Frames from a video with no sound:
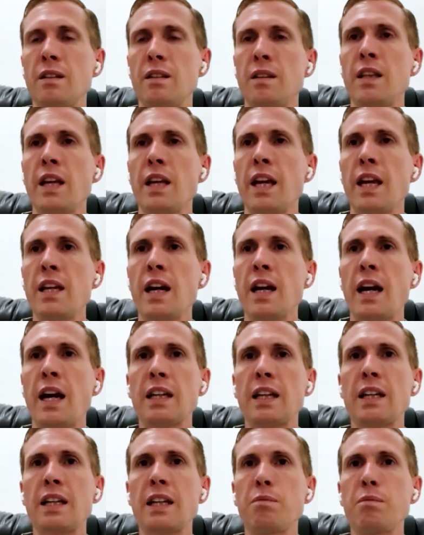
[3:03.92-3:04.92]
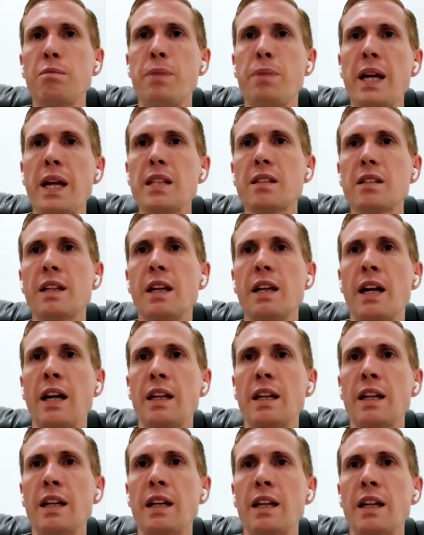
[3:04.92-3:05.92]
They basically got
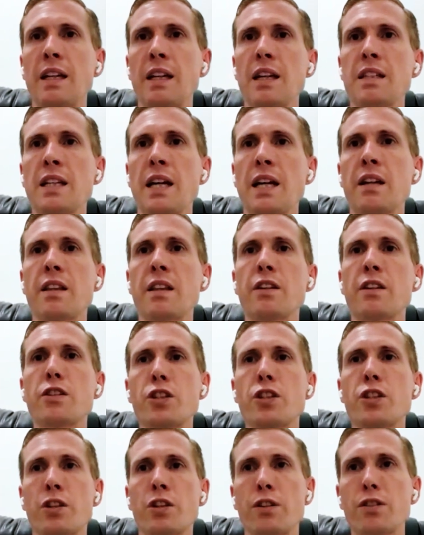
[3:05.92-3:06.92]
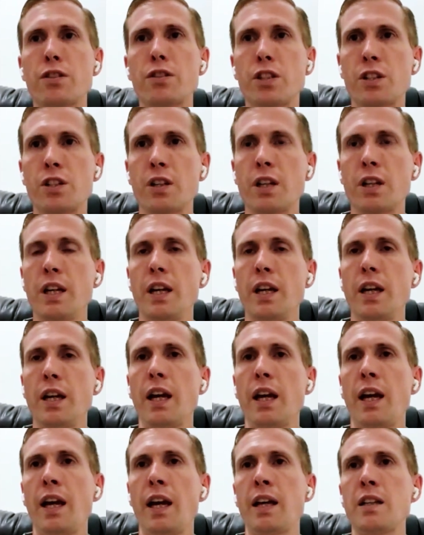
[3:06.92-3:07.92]
kicked out of their church.
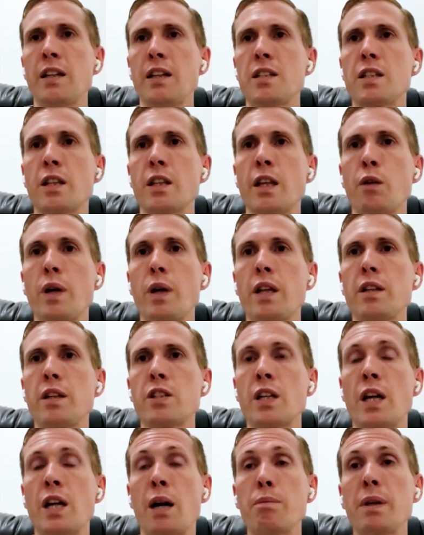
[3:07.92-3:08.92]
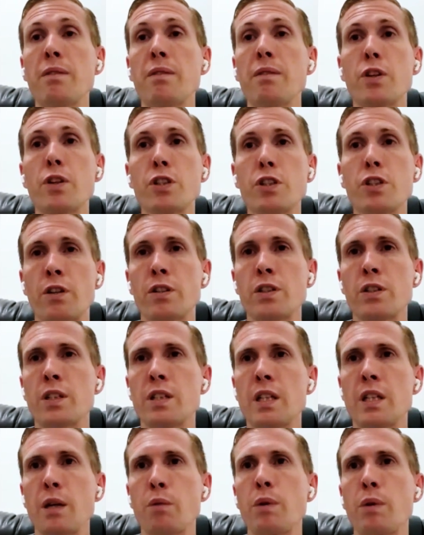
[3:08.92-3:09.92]
And so they went shopping for
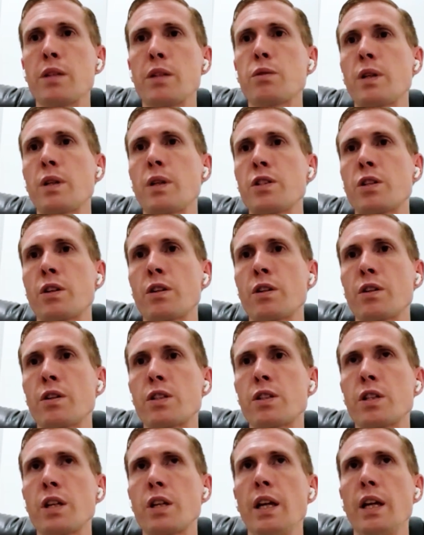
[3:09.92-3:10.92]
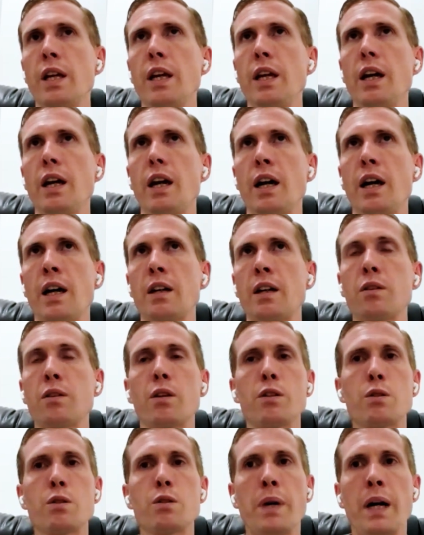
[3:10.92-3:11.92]
churches. They went to a church
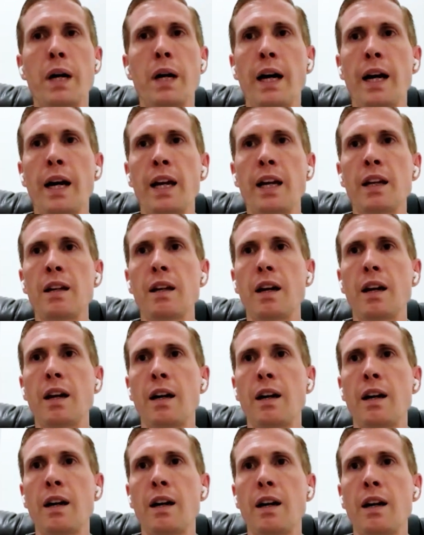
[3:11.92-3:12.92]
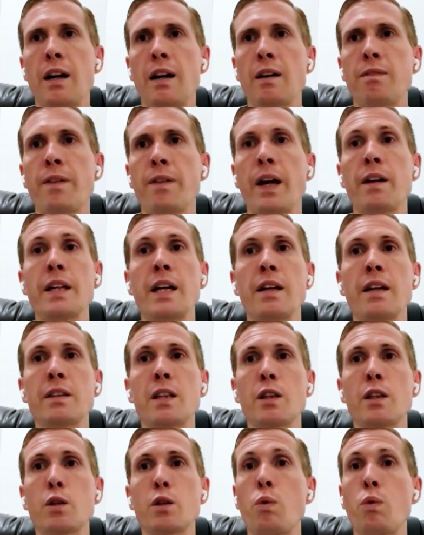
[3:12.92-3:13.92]
close by, found out
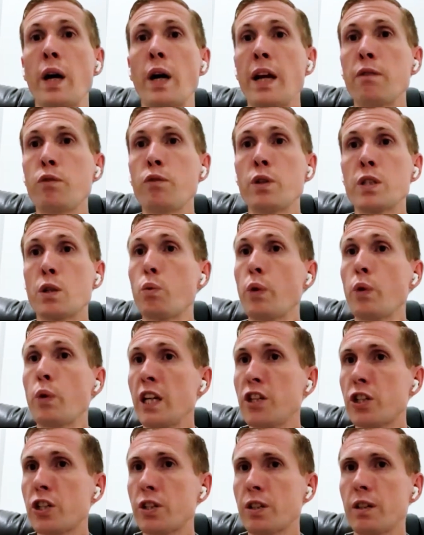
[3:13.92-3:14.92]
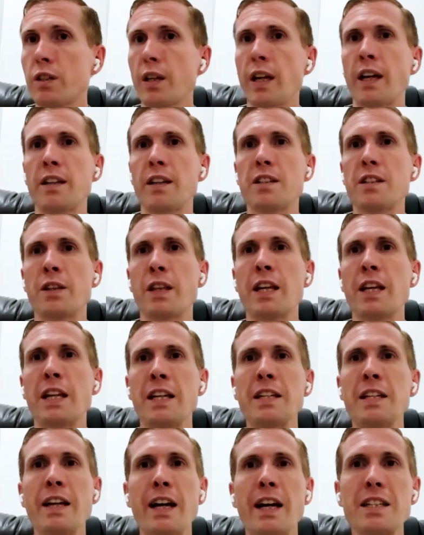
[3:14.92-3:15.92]
that the wife was a witch, and so they did
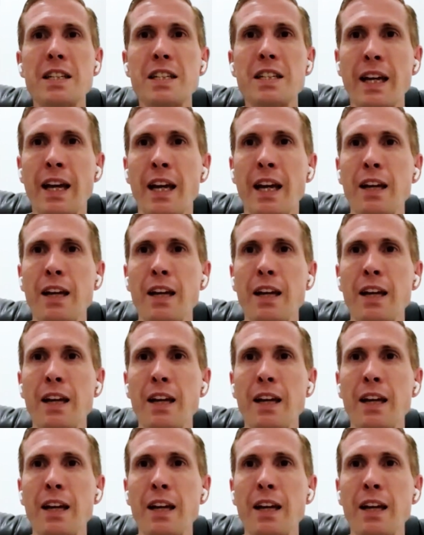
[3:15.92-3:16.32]
not stay.